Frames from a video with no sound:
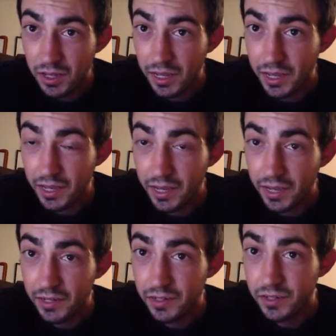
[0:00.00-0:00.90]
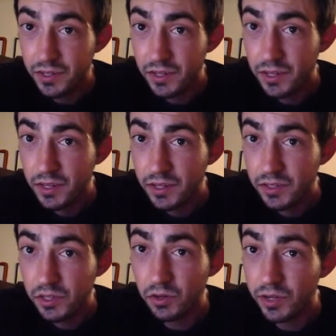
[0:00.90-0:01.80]
And
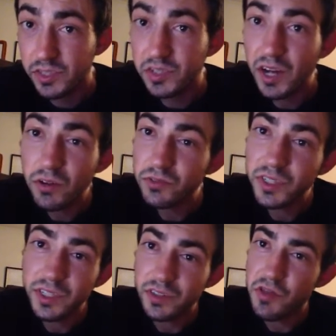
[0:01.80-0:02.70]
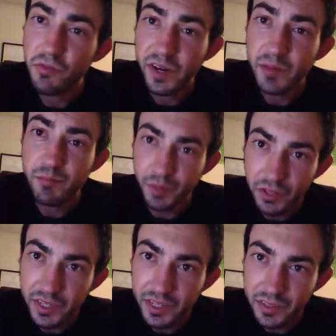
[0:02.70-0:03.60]
so it's not only the $3
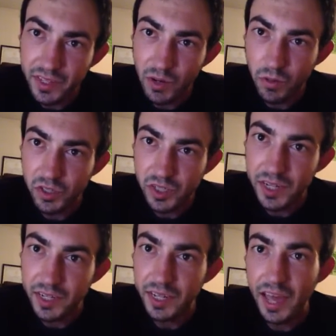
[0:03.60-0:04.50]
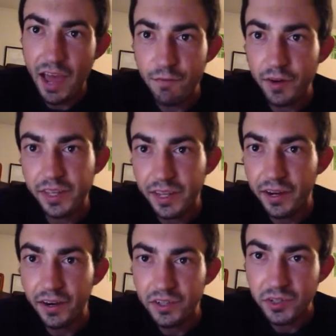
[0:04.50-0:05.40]
billion that we're sending every
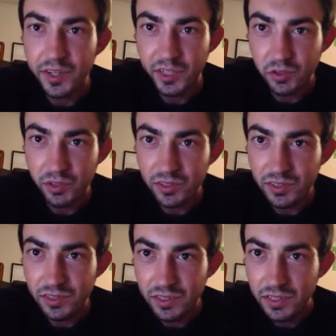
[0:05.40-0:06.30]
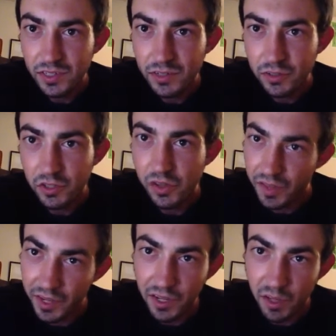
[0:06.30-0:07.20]
year to Israel so that
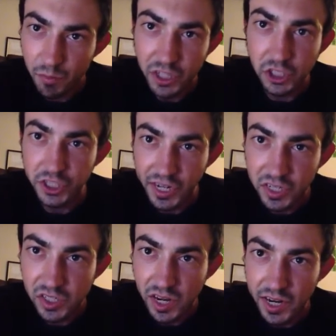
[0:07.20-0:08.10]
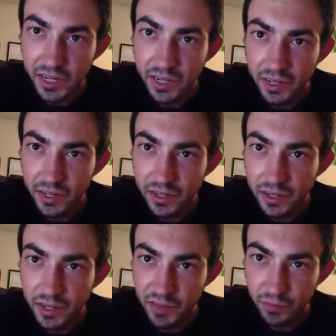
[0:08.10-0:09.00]
they can commit genocide
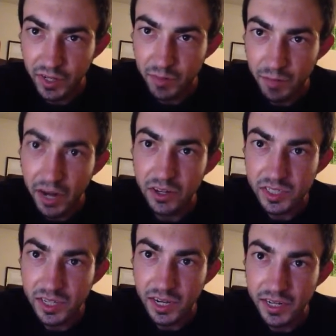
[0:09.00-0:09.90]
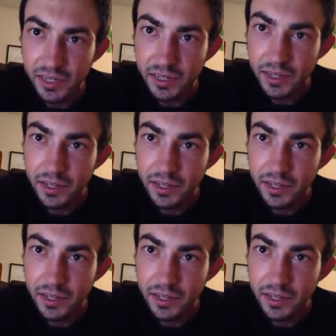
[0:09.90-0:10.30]
in fucking Palestine.